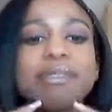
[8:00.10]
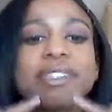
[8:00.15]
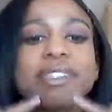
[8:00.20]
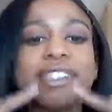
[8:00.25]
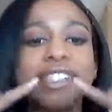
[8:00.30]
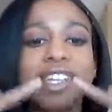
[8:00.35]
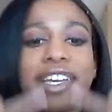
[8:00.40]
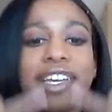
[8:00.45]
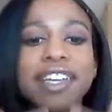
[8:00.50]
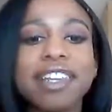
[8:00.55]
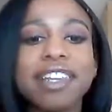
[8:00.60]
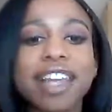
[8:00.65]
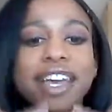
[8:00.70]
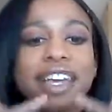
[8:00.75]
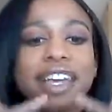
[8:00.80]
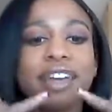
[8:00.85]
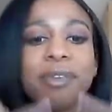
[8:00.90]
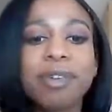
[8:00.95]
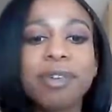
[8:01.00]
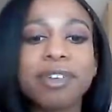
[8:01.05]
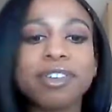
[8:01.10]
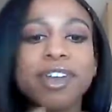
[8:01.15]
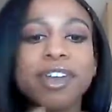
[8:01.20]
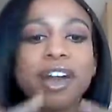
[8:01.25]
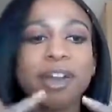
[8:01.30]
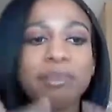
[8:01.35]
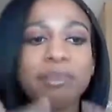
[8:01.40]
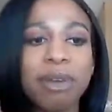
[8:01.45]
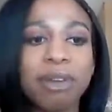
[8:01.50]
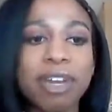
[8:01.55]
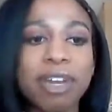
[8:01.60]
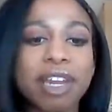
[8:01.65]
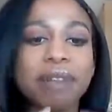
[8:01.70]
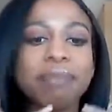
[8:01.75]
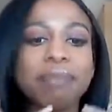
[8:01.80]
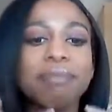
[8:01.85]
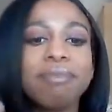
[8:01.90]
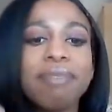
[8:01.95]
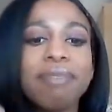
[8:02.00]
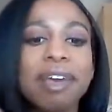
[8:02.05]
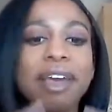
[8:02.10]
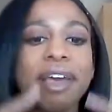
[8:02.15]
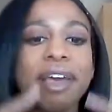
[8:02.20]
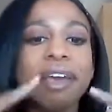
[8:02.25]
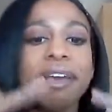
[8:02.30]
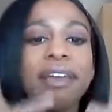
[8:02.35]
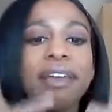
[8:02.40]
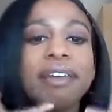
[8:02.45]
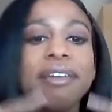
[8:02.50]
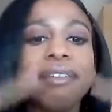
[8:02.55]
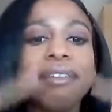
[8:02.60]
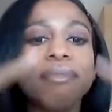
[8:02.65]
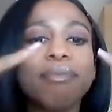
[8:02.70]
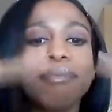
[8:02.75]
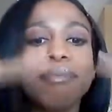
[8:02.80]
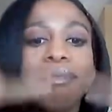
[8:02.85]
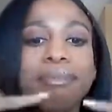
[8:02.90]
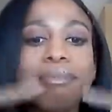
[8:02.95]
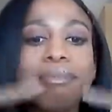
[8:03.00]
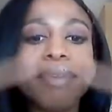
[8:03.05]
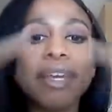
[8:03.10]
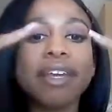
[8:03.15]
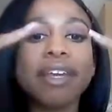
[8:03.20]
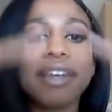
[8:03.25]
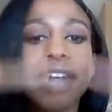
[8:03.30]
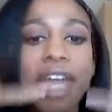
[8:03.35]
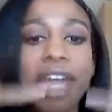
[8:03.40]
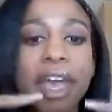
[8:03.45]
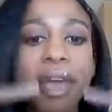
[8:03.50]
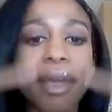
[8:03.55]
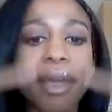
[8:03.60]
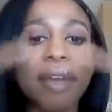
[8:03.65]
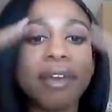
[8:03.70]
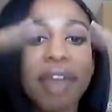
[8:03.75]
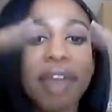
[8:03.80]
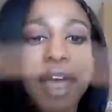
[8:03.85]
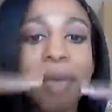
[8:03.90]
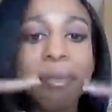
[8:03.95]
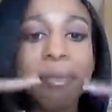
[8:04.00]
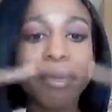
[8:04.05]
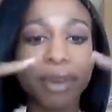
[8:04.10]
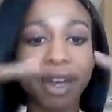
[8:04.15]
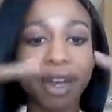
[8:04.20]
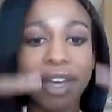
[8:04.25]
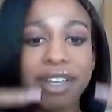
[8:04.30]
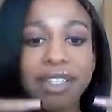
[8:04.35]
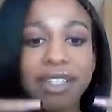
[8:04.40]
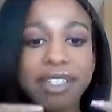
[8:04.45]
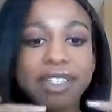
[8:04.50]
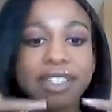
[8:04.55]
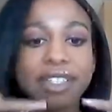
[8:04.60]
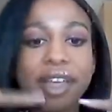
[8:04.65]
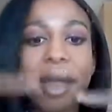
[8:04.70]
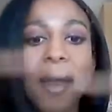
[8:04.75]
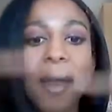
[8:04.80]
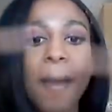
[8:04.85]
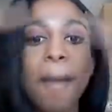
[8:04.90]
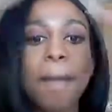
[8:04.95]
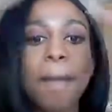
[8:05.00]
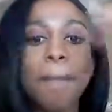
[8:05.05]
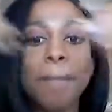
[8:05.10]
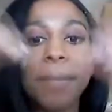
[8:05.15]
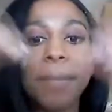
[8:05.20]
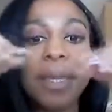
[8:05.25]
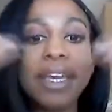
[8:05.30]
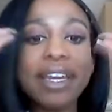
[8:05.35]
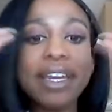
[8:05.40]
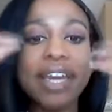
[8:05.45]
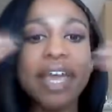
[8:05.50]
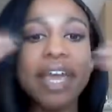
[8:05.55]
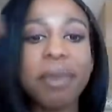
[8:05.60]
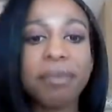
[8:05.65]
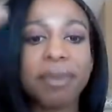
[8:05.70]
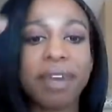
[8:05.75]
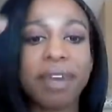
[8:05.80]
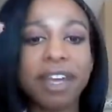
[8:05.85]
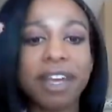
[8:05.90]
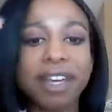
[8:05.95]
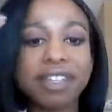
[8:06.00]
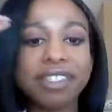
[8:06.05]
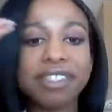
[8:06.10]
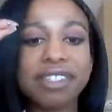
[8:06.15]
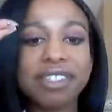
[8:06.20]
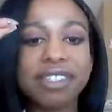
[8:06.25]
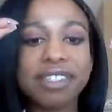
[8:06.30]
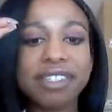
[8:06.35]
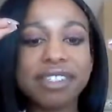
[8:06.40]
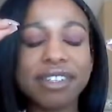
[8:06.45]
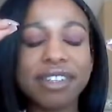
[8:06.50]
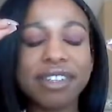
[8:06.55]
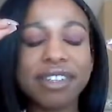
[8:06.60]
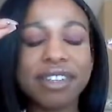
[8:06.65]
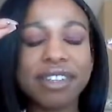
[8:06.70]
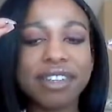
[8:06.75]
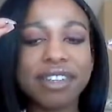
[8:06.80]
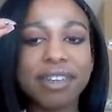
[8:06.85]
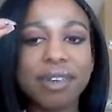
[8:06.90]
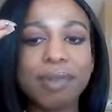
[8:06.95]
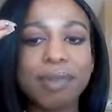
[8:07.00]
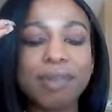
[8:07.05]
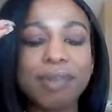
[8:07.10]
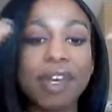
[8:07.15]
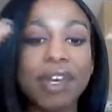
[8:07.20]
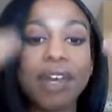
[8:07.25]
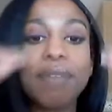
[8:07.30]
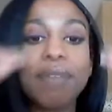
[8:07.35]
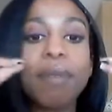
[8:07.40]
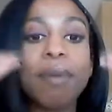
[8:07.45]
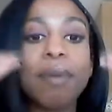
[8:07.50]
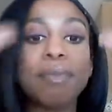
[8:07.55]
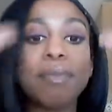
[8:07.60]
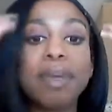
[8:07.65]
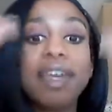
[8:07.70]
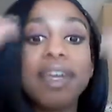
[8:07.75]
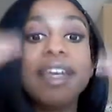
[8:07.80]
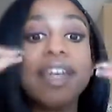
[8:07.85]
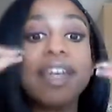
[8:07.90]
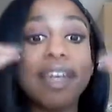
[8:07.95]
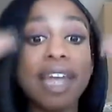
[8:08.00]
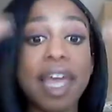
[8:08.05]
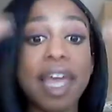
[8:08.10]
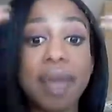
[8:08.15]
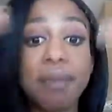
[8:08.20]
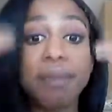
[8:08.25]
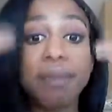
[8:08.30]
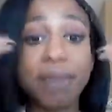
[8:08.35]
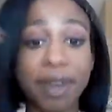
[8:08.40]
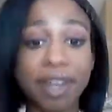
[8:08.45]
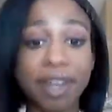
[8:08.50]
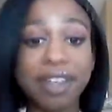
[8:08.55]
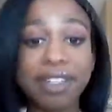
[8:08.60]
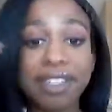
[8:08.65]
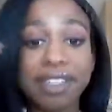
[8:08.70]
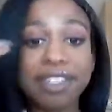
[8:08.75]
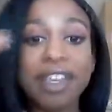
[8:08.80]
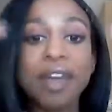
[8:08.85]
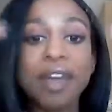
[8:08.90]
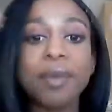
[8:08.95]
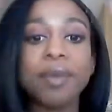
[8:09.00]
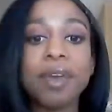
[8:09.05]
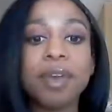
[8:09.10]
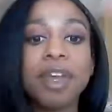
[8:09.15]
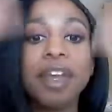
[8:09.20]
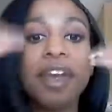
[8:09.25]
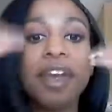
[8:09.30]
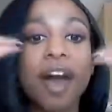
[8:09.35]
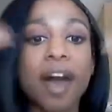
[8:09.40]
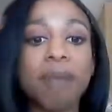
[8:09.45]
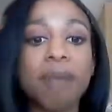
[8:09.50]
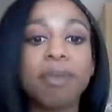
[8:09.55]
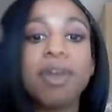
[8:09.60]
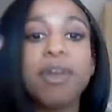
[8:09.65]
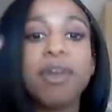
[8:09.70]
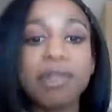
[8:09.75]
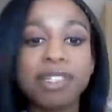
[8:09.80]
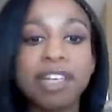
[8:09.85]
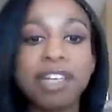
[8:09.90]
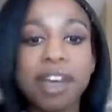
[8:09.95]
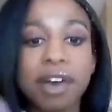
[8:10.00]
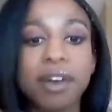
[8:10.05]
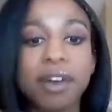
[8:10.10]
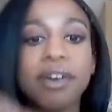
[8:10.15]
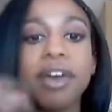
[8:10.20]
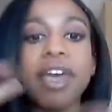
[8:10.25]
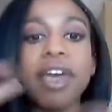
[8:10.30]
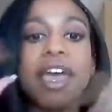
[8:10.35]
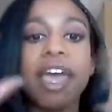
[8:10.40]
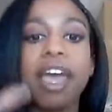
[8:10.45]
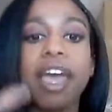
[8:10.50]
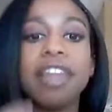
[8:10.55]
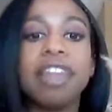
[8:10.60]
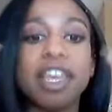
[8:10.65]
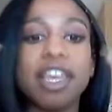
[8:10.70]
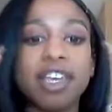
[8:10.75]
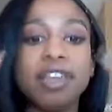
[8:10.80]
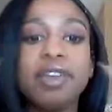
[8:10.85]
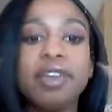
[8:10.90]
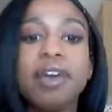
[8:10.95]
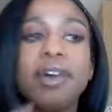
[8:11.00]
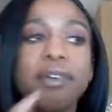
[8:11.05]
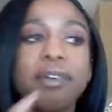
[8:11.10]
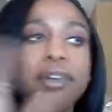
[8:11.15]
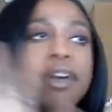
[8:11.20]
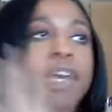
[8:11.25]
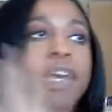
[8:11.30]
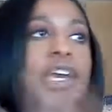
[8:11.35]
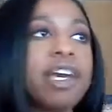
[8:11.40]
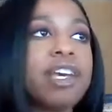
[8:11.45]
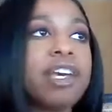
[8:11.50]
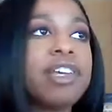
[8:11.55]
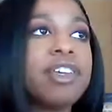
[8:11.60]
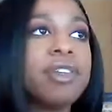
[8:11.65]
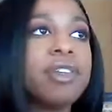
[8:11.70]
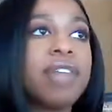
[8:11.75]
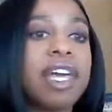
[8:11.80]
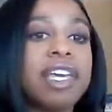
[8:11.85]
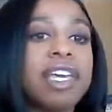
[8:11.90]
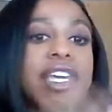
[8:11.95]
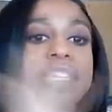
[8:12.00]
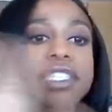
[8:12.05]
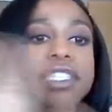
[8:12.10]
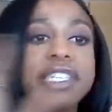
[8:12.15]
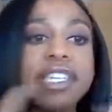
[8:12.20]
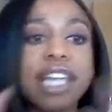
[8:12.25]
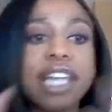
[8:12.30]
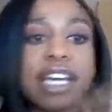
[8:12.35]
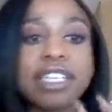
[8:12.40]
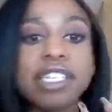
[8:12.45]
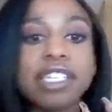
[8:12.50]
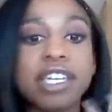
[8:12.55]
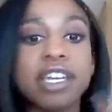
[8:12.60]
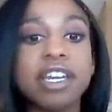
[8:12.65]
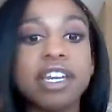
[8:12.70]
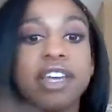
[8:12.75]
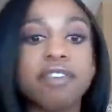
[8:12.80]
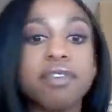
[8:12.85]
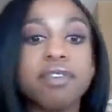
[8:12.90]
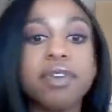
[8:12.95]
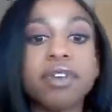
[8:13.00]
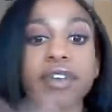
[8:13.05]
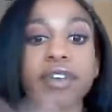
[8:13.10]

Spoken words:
legit. Like we're talking about big name brands, big name brands. We're talking about big name brands. We're in an Omni Hotel, and like you like get selected if